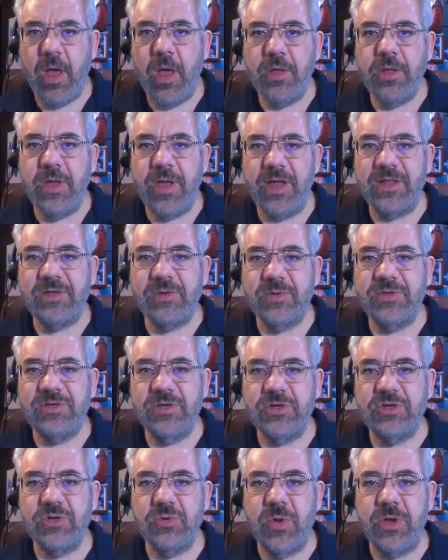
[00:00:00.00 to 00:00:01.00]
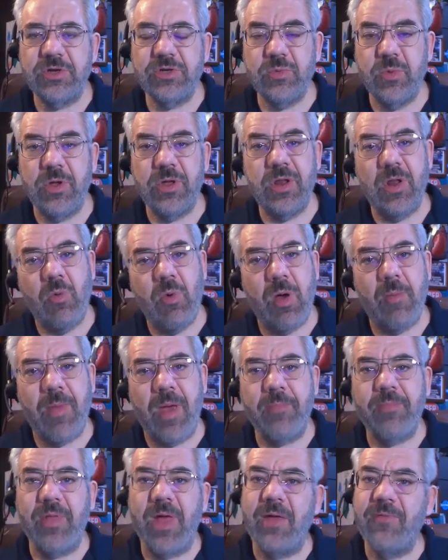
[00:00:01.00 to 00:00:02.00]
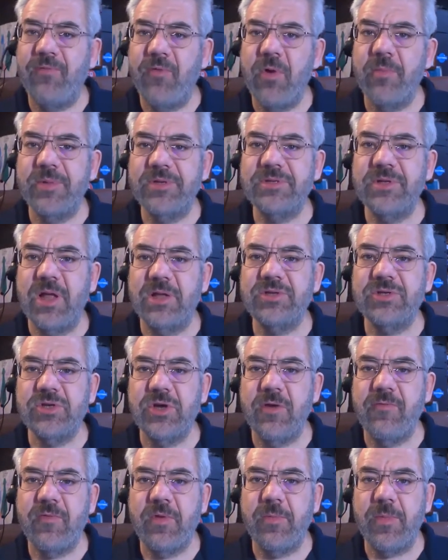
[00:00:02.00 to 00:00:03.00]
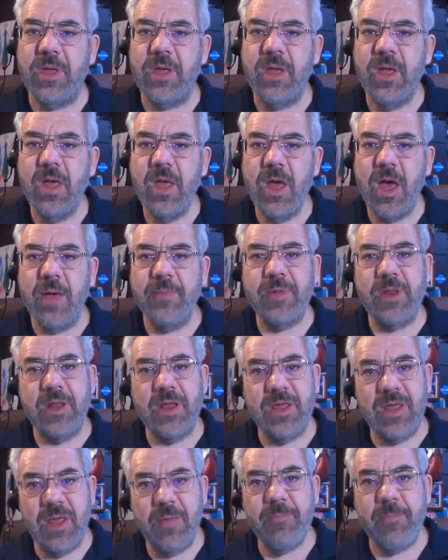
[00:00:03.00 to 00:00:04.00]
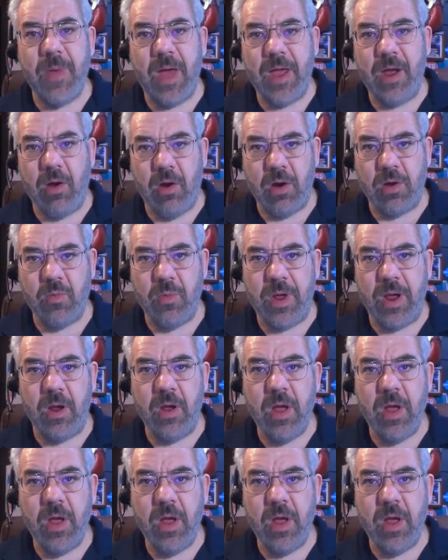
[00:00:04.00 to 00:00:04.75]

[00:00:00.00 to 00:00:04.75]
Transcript: you get to a situation where, you know what, my platform is not serving me, I'm going to keep my hardware,